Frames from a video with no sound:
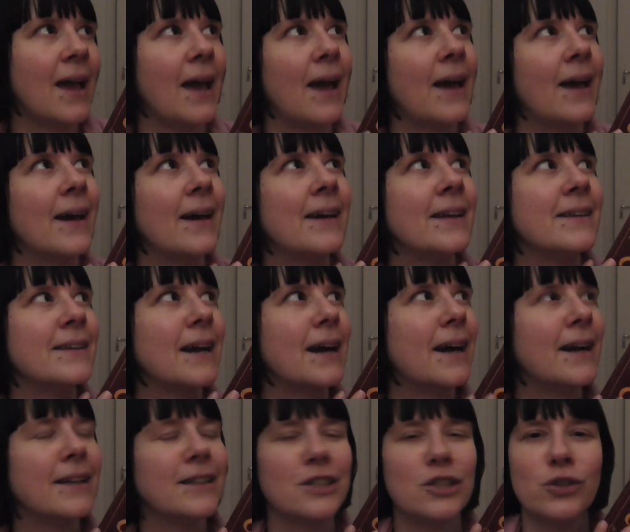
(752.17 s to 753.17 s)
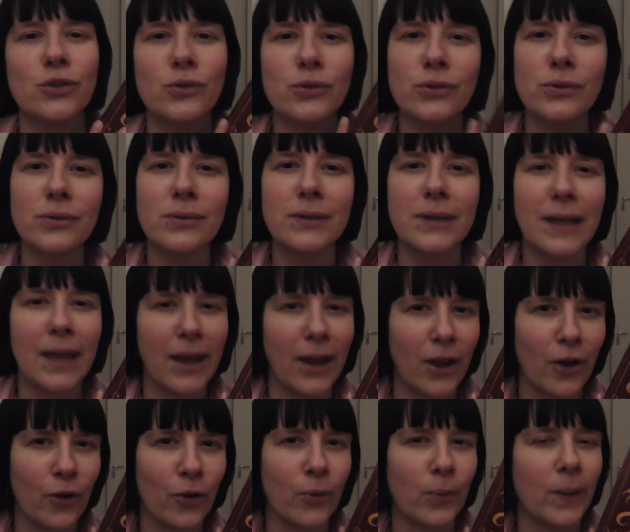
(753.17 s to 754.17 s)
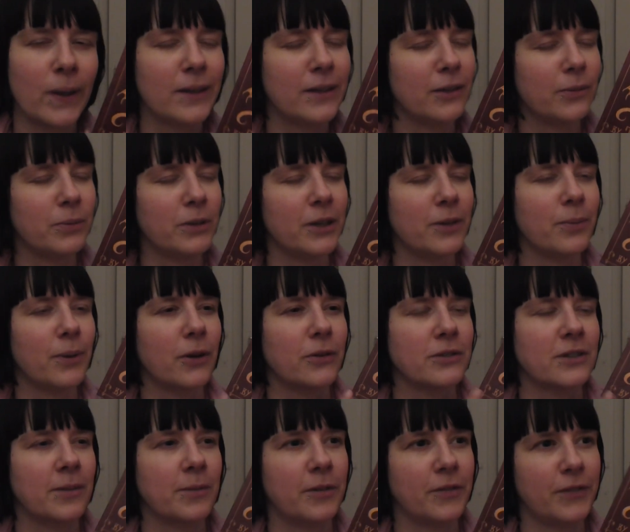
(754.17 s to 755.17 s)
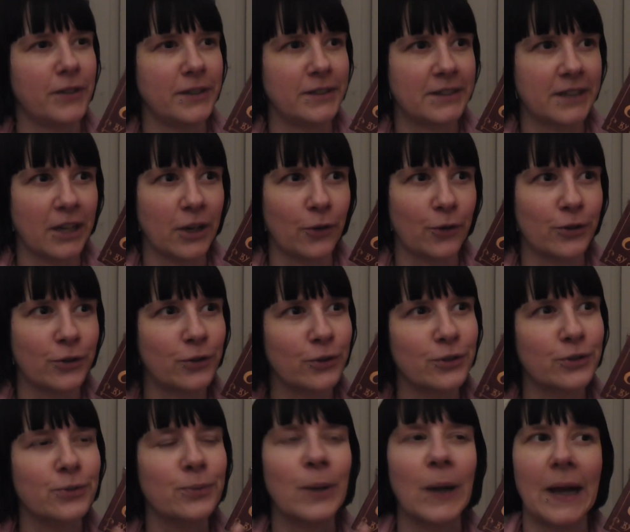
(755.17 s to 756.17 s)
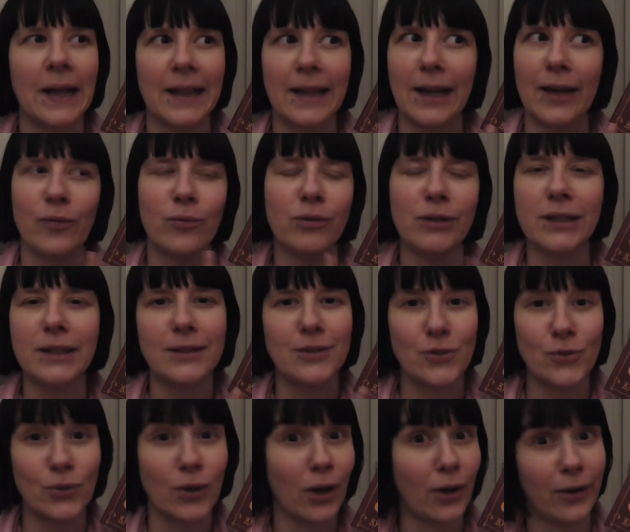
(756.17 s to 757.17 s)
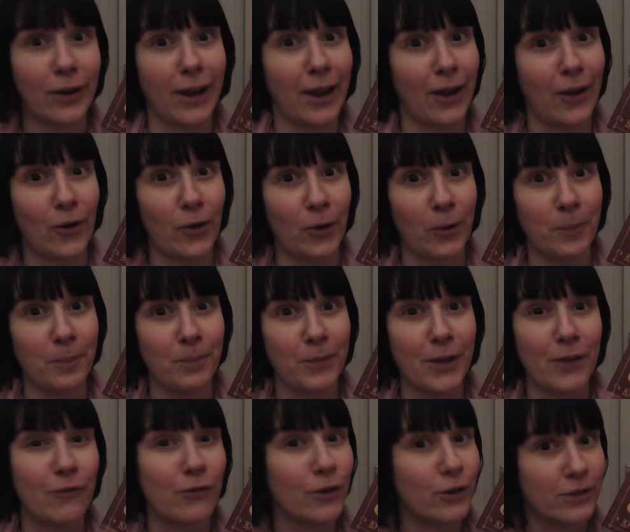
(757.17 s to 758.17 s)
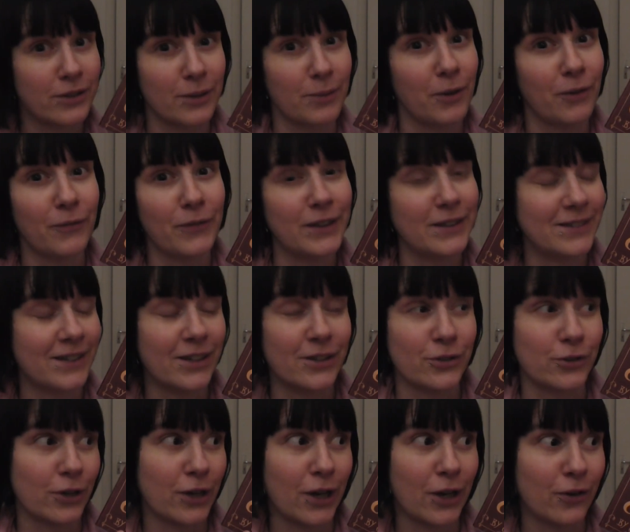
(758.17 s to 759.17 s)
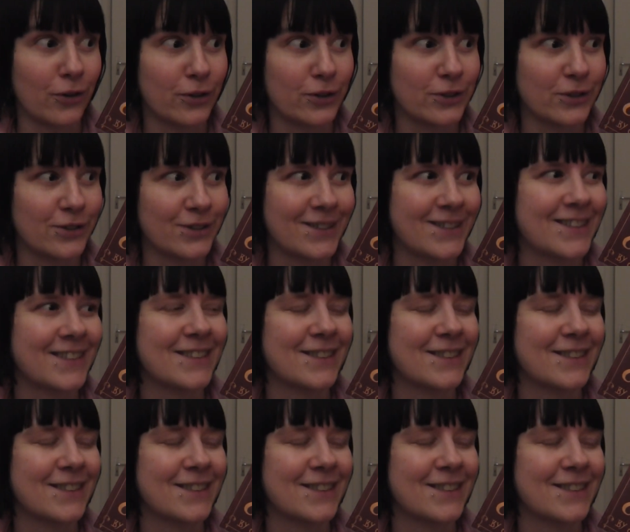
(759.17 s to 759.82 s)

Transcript: And I do care quite deeply about some of these characters, while I really do not care for some of these other characters.